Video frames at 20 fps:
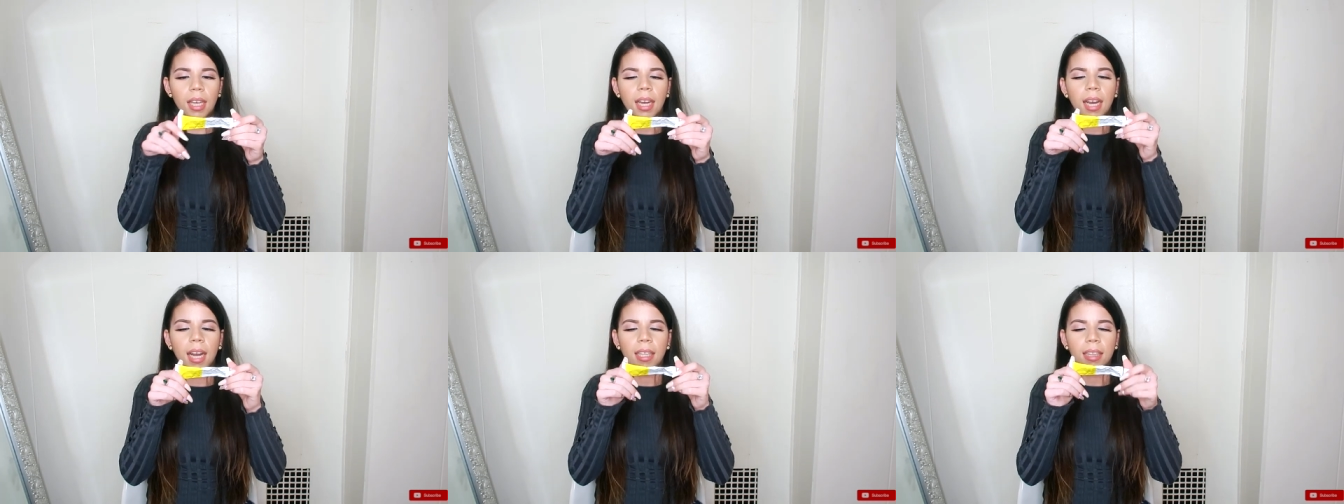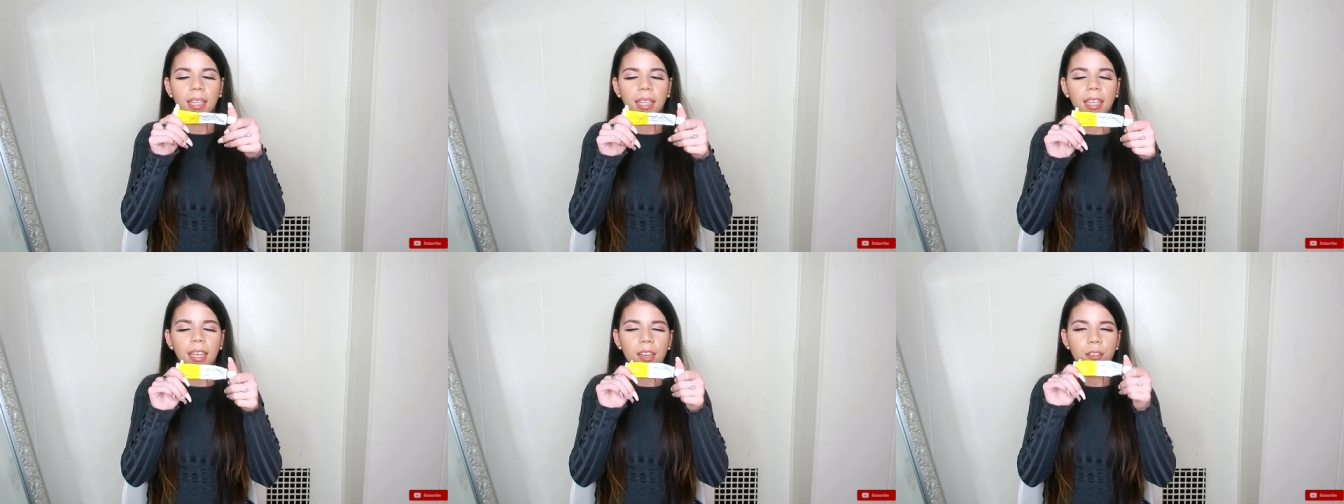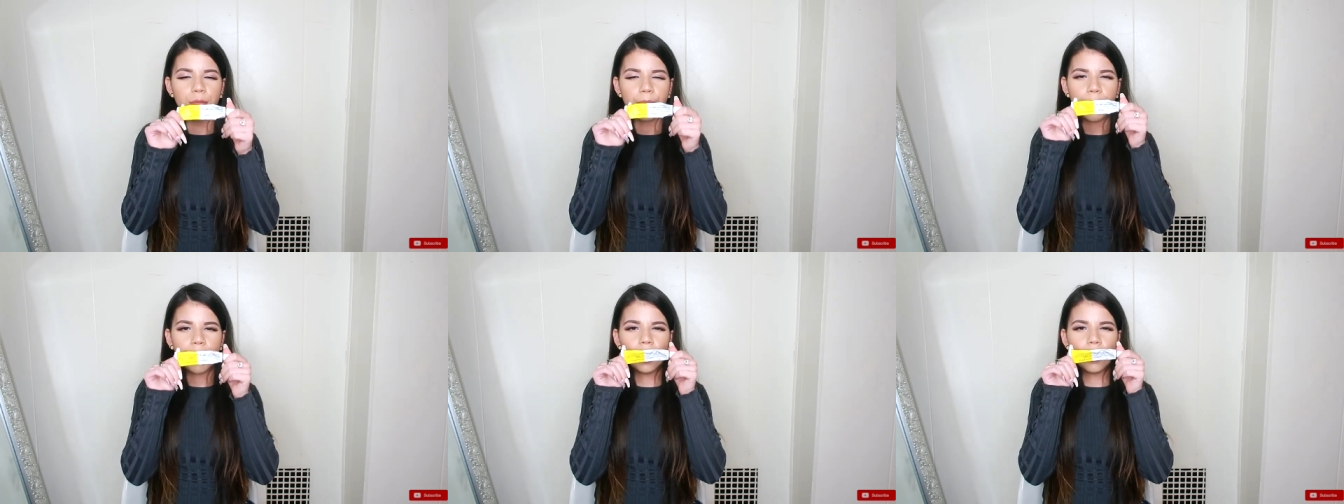and I think
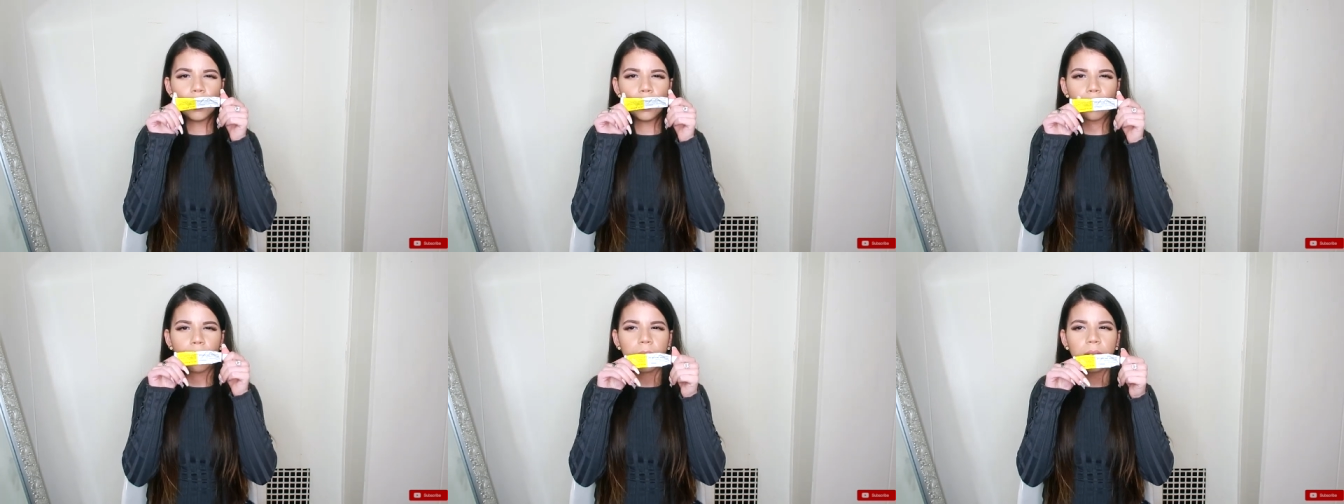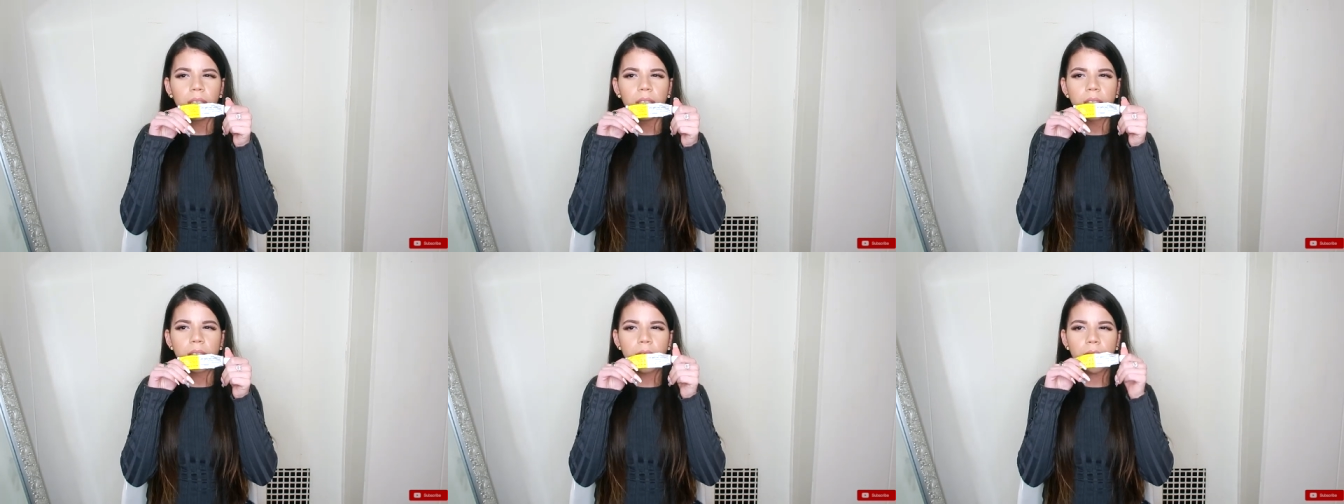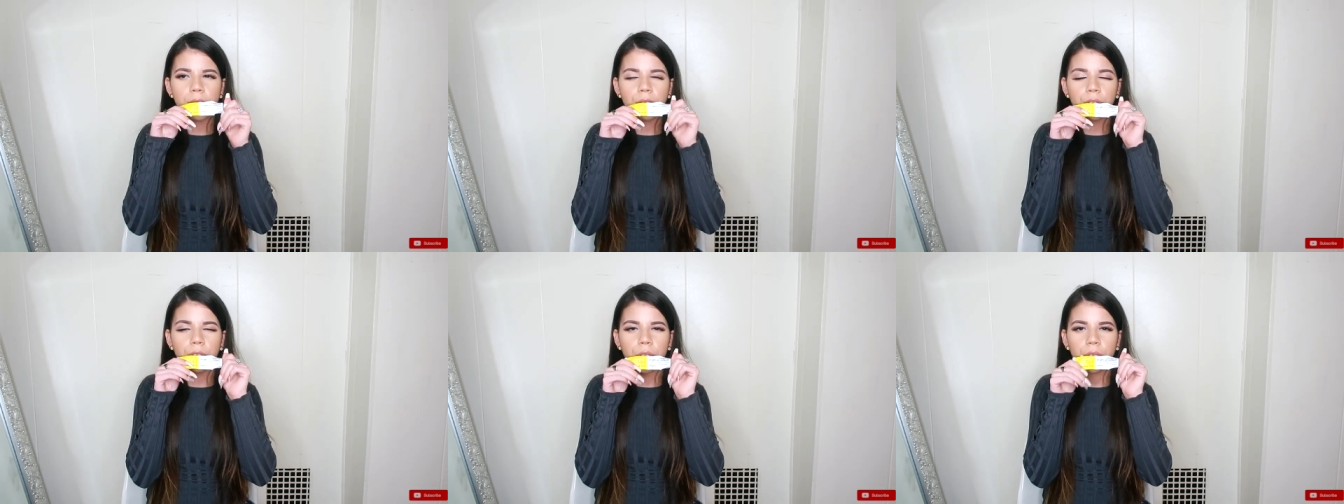I've been doing this
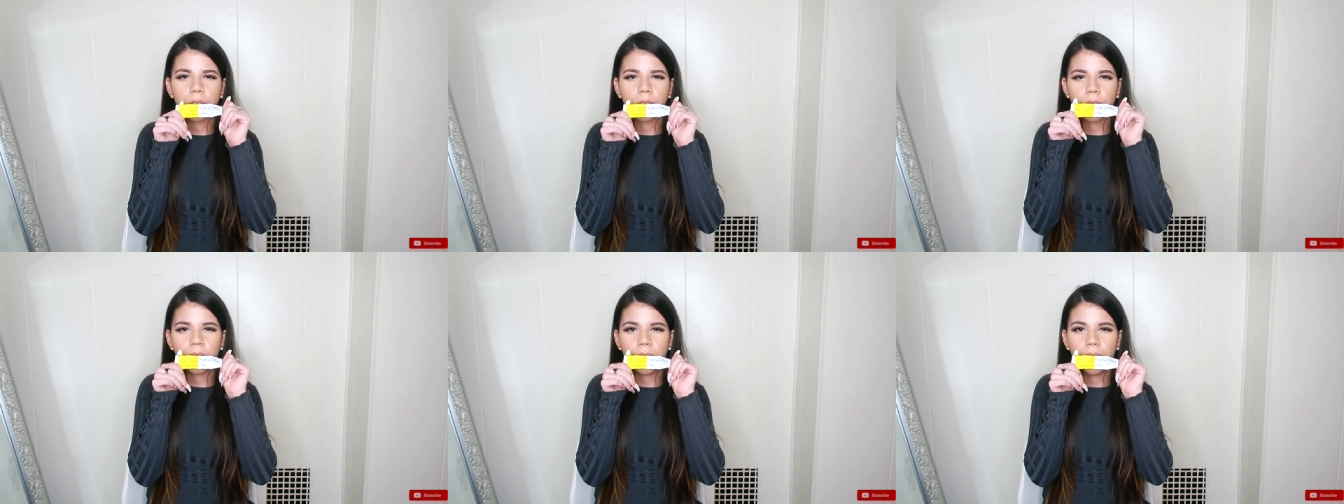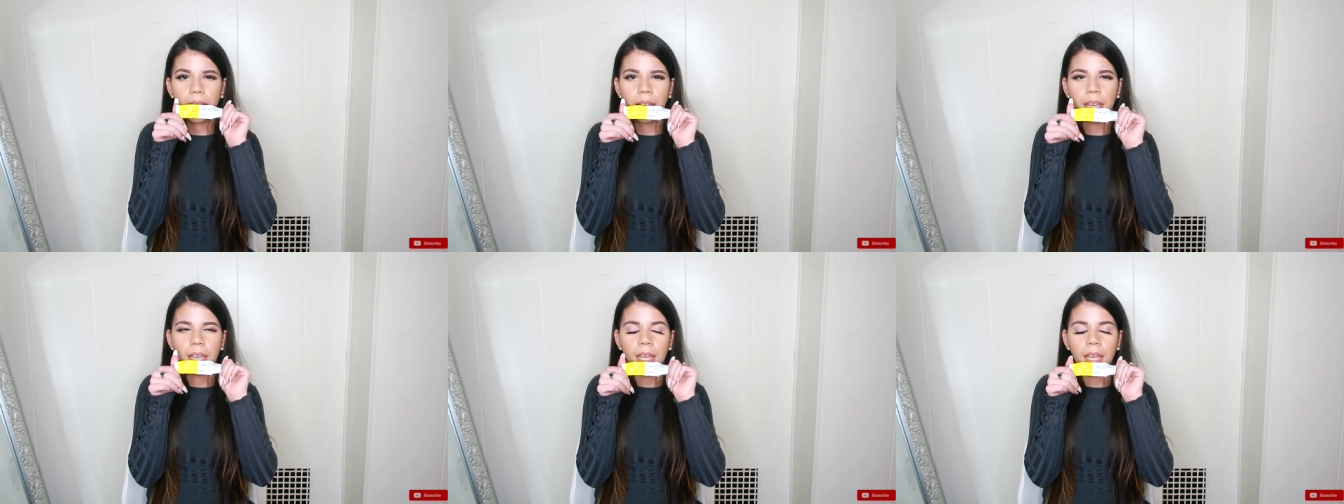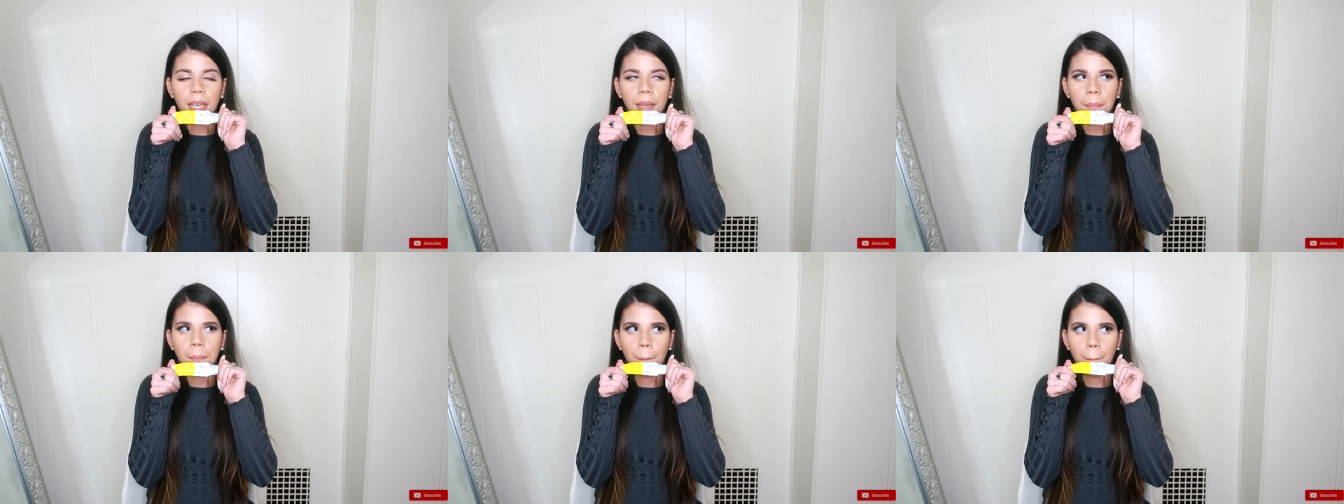for
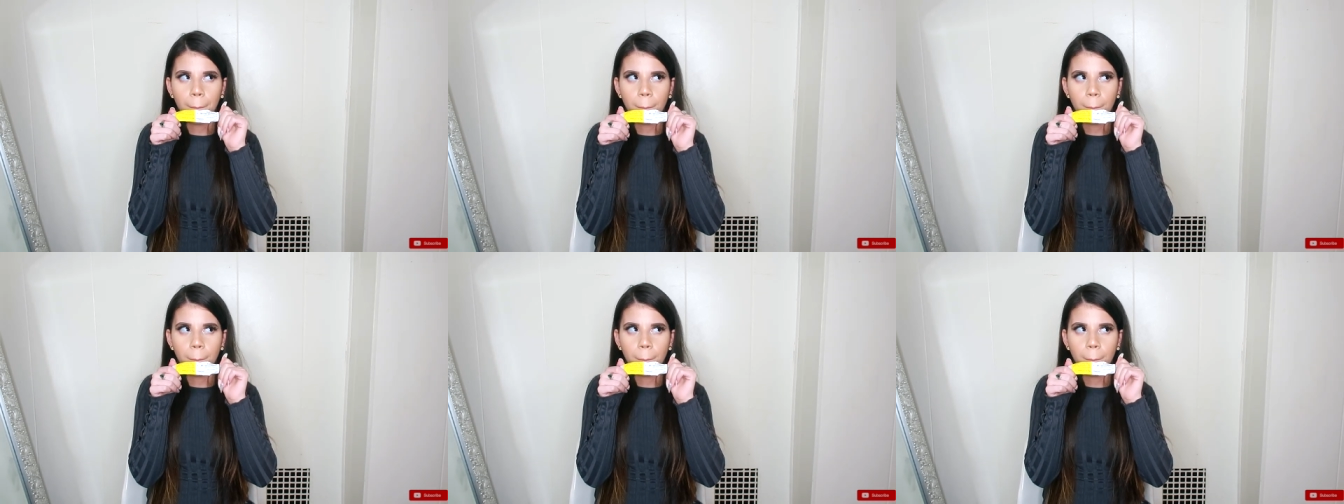a